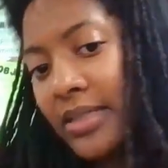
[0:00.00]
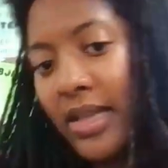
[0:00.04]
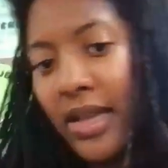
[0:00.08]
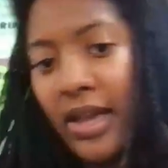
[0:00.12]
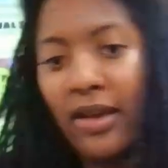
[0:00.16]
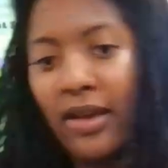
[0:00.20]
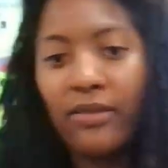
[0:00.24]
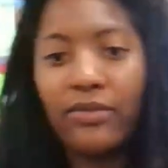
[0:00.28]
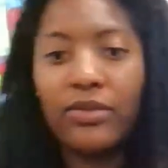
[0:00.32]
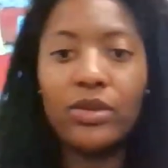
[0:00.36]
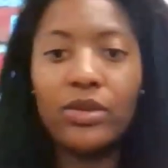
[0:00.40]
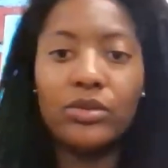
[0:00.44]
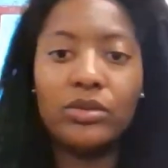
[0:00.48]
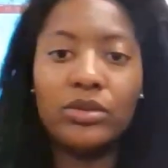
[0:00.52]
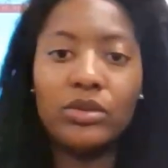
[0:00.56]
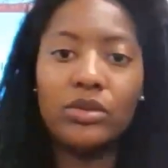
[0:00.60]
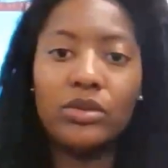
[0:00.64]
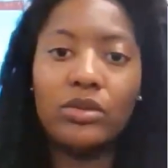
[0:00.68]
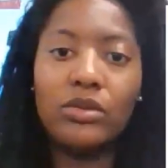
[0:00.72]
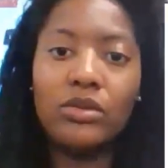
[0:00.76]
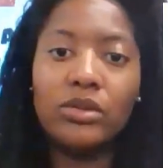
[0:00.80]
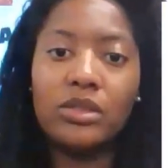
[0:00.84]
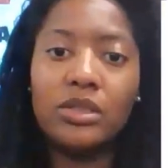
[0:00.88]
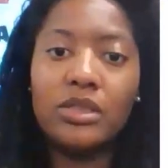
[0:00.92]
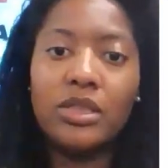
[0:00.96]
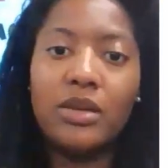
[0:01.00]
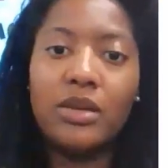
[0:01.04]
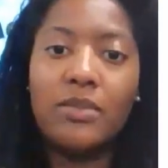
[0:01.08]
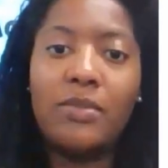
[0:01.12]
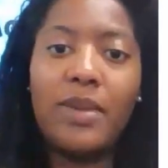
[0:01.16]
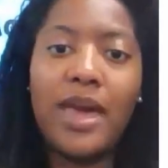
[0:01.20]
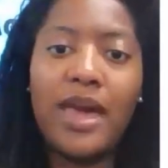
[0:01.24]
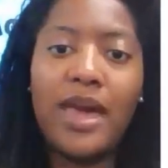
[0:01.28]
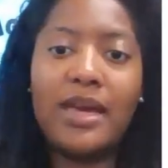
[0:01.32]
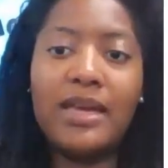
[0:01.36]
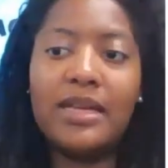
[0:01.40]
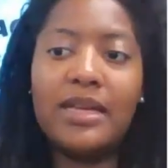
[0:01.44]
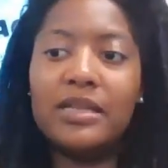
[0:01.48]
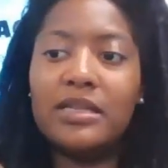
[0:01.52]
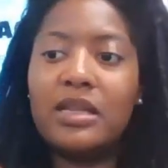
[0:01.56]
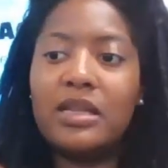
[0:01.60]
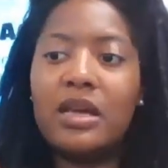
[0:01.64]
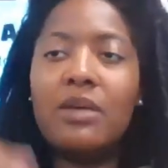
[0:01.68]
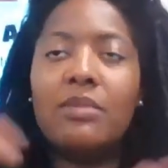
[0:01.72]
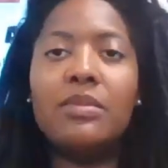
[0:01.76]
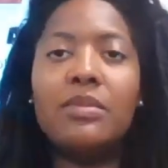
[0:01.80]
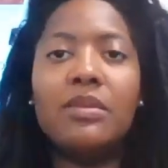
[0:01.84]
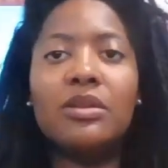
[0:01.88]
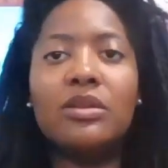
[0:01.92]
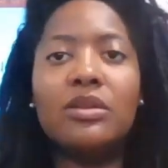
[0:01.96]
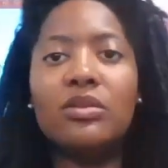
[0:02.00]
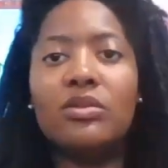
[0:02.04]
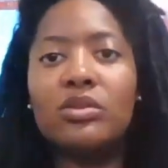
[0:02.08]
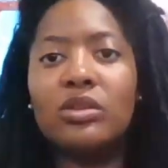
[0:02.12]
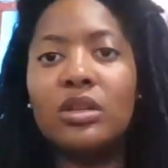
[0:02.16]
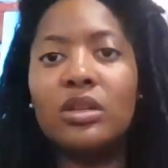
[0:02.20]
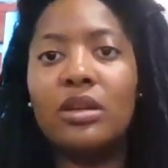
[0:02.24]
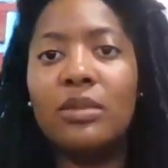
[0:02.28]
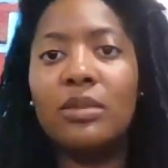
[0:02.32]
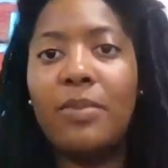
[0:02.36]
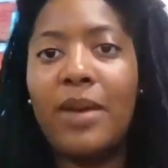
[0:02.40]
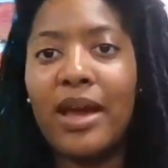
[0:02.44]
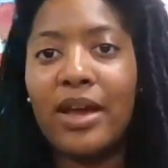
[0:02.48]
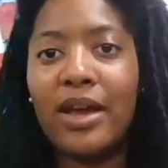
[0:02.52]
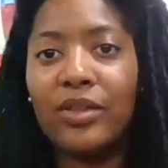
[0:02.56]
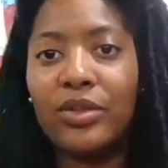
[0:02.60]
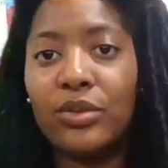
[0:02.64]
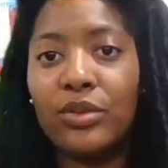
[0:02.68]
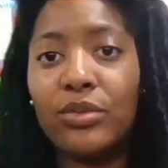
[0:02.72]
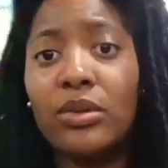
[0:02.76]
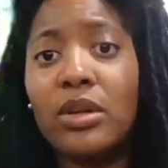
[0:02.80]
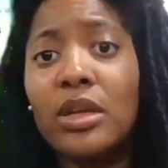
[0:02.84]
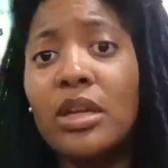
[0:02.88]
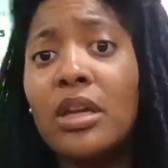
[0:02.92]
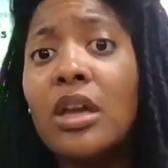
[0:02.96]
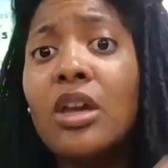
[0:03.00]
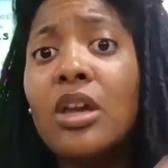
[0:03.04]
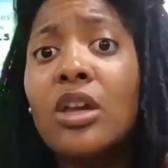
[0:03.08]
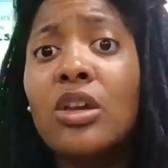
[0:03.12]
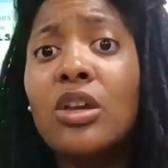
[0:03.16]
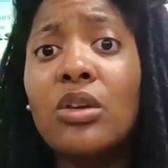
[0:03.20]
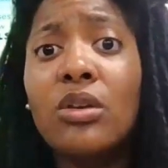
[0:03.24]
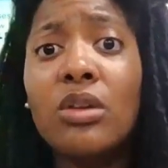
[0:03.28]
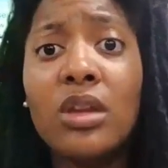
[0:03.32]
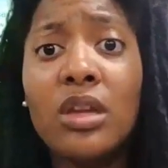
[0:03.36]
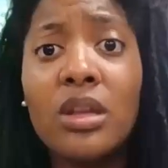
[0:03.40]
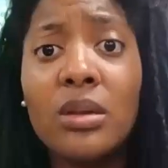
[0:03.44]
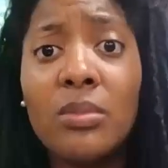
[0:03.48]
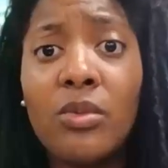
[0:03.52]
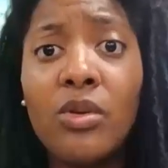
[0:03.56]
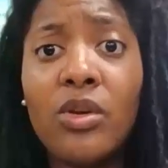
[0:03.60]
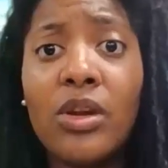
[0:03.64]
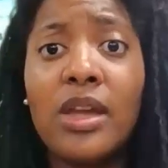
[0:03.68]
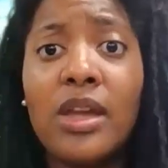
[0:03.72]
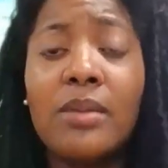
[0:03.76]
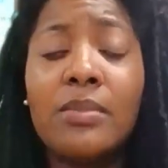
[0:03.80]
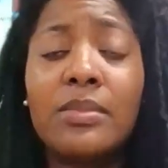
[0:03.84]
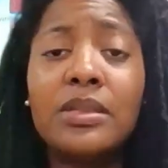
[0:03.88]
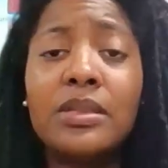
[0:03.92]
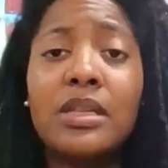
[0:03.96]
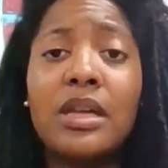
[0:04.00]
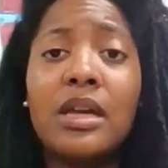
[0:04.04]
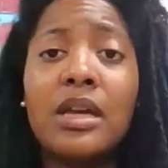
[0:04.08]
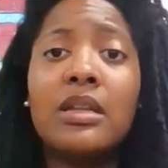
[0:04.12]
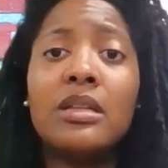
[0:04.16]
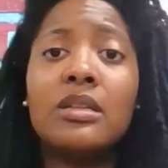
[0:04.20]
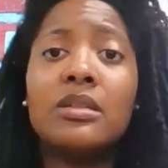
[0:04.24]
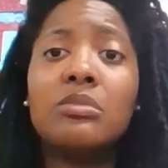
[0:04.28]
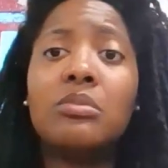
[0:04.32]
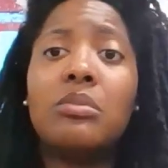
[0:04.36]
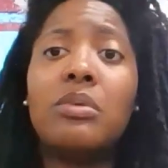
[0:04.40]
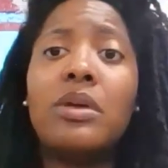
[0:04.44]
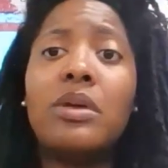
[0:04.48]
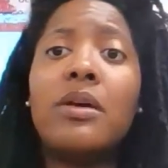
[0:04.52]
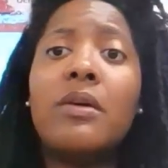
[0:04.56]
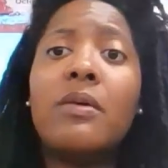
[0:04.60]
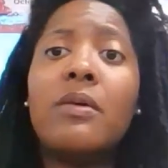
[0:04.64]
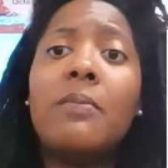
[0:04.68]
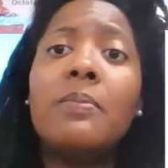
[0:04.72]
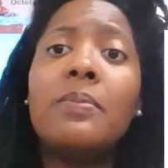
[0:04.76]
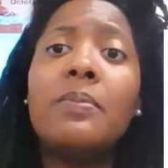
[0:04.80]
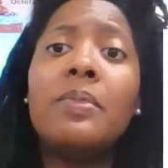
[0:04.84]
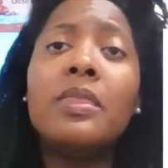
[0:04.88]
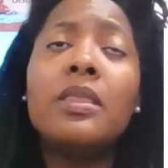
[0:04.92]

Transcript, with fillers: they have those little scent packets come in usually a pack of three. You can get them on Amazon as well.